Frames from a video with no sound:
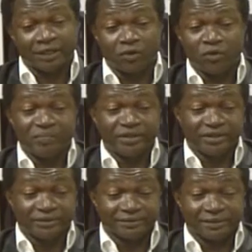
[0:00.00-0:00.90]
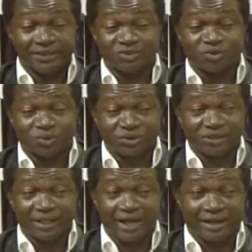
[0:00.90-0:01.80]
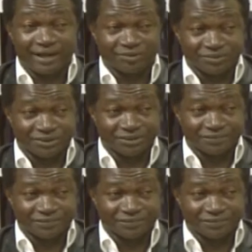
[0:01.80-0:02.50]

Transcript: could be institutional accounts,